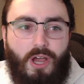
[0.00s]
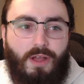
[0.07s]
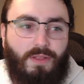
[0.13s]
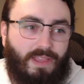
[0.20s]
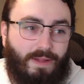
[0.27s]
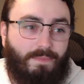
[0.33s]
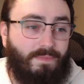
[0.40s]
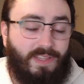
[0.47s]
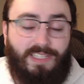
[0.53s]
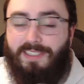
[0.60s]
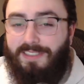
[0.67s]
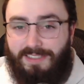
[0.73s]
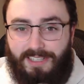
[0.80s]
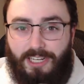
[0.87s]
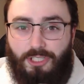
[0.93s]
this
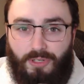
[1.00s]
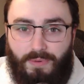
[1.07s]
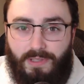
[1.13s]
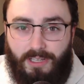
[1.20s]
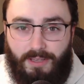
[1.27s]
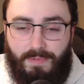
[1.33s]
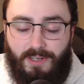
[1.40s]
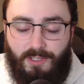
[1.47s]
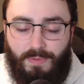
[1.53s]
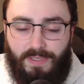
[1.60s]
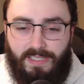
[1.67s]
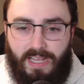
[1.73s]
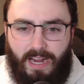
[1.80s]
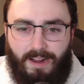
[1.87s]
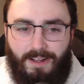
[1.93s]
is essentially what the community's been
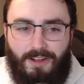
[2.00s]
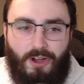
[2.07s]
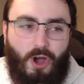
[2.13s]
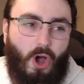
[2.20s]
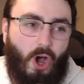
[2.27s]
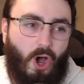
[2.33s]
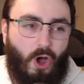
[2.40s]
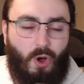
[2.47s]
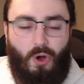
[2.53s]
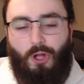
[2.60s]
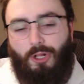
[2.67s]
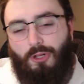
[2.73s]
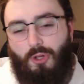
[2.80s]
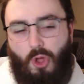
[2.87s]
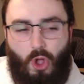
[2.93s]
saying. Oh,
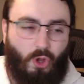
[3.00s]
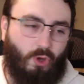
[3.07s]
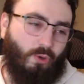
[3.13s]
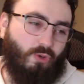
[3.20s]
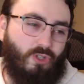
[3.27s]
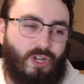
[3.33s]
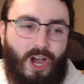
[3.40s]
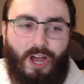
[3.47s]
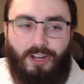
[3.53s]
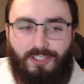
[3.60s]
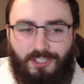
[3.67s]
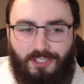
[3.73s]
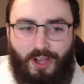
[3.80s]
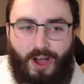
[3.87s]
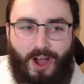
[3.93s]
look who's not a
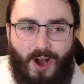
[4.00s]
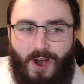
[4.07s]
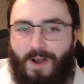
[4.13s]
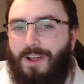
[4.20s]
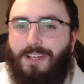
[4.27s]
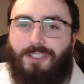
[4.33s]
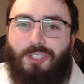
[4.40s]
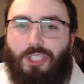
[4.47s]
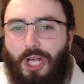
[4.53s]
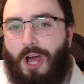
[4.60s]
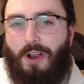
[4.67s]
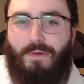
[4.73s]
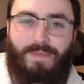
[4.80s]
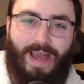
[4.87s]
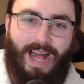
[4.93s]
star.
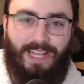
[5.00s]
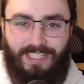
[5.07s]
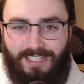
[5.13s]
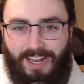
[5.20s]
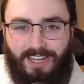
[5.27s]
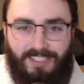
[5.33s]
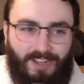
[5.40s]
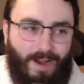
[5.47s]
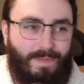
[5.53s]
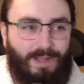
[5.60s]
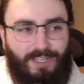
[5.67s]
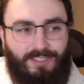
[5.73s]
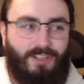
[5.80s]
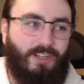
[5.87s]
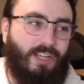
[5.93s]
Sean O'Malley's not a star
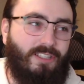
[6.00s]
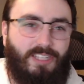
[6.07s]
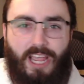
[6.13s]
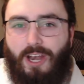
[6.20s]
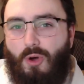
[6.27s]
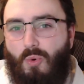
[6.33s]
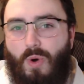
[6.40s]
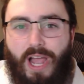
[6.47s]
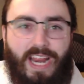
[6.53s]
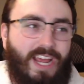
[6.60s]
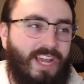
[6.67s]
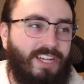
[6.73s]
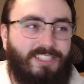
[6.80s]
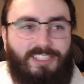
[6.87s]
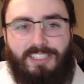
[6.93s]
because look at Dana White
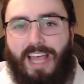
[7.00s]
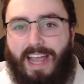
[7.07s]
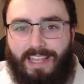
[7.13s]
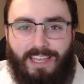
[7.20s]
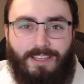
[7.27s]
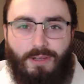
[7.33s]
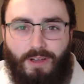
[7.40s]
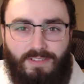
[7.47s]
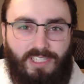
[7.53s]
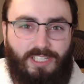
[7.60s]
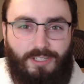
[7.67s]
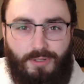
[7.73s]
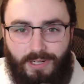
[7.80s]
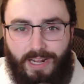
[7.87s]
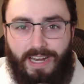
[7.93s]
stacking UFC
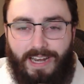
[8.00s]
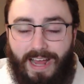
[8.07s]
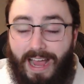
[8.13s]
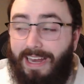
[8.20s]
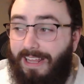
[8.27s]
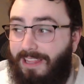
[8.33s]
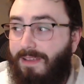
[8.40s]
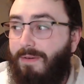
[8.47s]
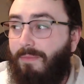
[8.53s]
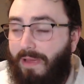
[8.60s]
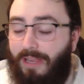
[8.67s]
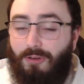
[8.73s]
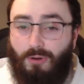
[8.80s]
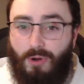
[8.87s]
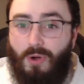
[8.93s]
299, and the
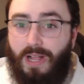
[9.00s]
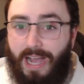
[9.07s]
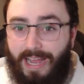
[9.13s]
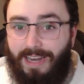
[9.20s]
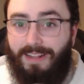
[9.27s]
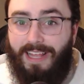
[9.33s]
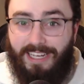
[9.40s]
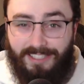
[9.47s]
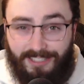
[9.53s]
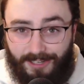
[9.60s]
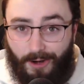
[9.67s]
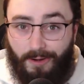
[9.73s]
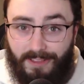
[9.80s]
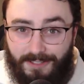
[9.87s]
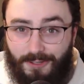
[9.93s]
MMA guru kind of like
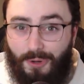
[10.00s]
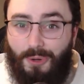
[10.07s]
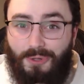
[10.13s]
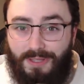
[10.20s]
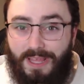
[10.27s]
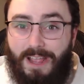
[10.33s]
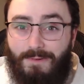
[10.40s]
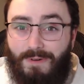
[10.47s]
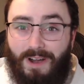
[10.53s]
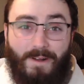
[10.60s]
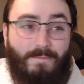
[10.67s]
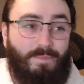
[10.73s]
started this whole thing where